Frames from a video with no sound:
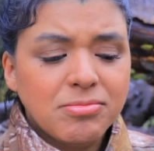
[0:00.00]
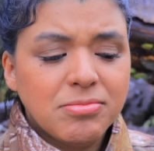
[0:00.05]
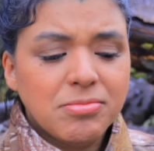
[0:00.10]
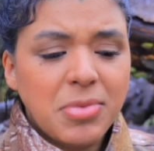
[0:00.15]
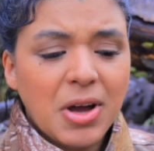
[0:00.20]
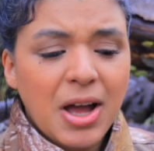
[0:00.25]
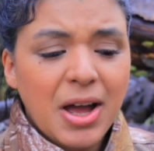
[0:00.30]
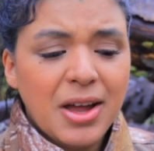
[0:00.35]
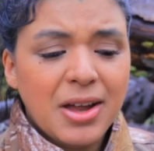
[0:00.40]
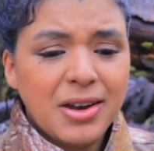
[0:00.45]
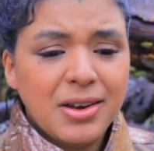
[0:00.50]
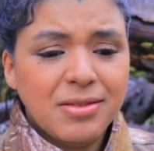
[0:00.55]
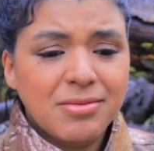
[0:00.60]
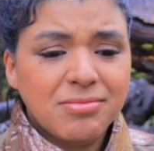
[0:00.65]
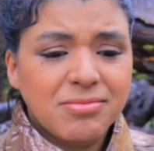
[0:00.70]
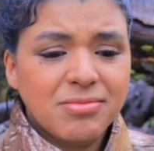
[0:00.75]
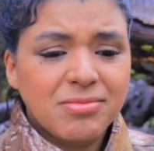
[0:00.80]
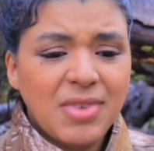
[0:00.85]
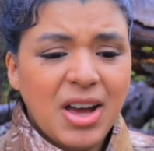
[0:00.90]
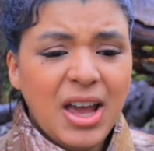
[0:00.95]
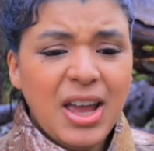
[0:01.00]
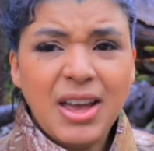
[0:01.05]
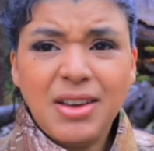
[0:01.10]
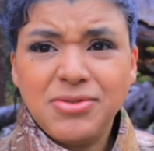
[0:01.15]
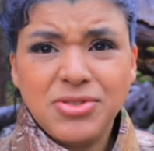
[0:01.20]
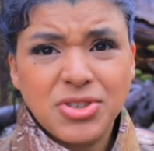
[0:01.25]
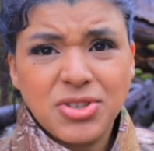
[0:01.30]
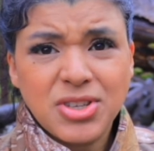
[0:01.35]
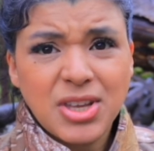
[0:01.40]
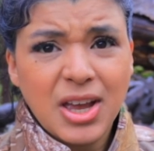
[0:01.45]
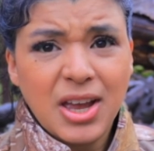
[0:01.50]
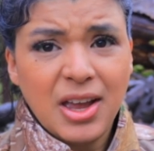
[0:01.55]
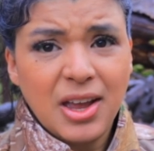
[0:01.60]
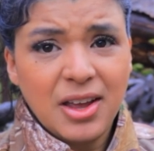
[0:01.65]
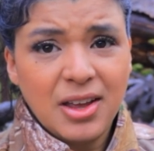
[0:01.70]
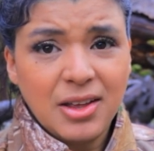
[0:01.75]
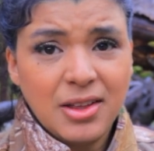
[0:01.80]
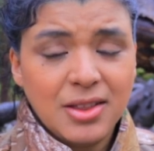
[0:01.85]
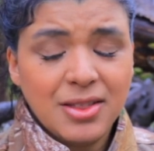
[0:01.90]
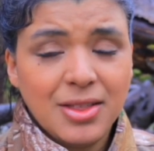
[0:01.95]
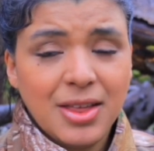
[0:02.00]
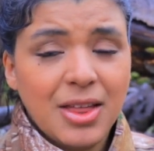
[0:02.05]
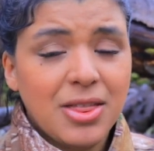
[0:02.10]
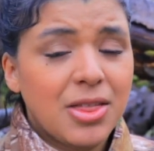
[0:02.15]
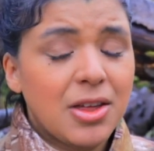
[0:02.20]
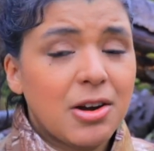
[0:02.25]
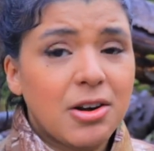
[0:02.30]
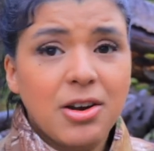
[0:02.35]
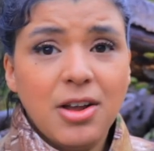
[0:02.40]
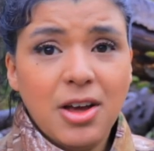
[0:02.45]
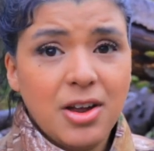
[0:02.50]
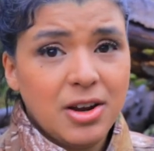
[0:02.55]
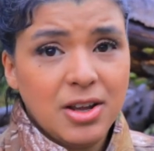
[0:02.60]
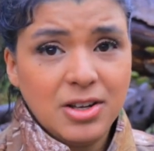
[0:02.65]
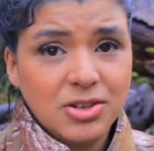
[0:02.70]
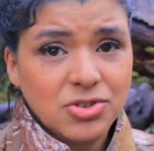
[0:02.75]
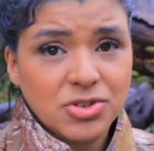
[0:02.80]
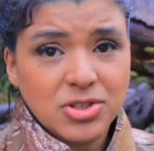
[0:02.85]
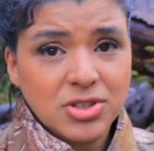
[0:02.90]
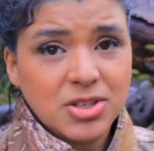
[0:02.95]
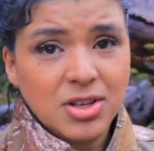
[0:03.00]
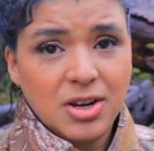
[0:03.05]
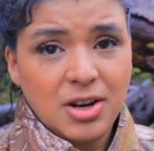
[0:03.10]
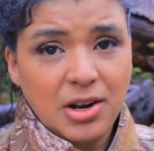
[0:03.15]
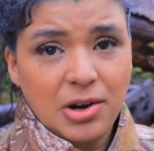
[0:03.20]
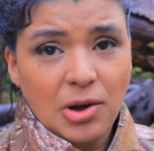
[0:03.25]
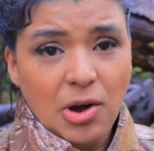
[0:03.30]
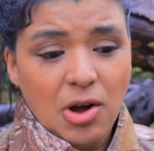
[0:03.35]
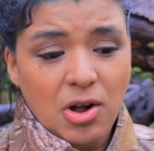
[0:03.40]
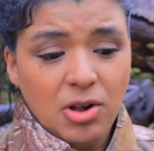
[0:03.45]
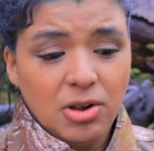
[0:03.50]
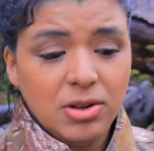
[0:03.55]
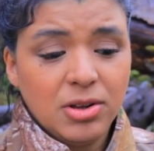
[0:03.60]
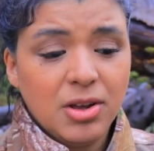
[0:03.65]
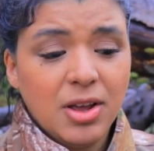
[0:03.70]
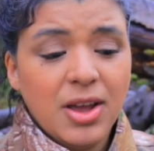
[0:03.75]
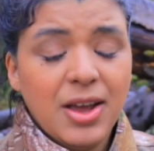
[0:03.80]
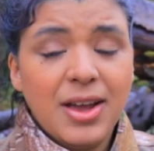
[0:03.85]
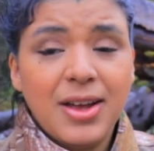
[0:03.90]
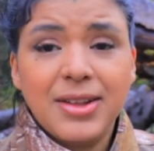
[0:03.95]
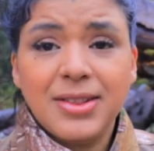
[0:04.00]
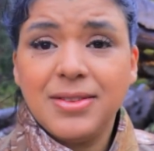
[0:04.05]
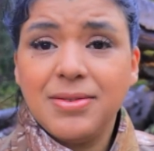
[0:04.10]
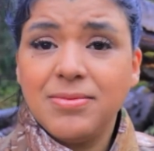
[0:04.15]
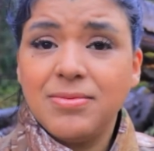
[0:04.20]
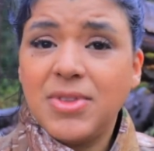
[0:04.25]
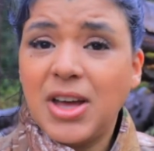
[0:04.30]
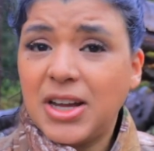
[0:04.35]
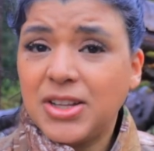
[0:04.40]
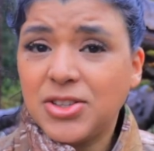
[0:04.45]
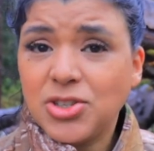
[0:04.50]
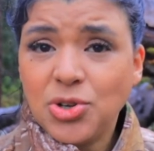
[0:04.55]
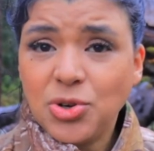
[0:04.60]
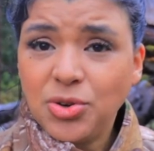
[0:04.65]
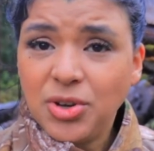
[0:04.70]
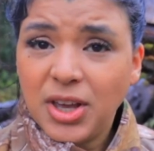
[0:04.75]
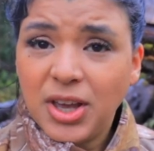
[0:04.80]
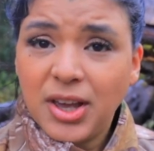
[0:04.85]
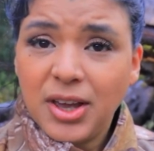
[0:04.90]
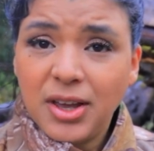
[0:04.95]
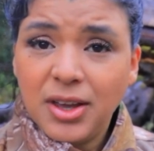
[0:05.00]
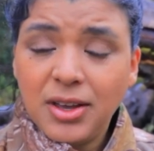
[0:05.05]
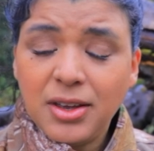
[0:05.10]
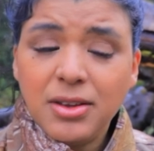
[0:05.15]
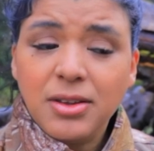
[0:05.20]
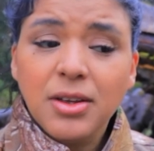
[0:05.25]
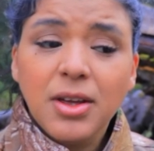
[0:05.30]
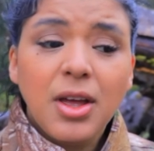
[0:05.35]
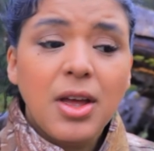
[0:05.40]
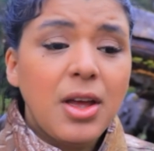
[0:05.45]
But I have to say that they're not interested at all, and that's okay.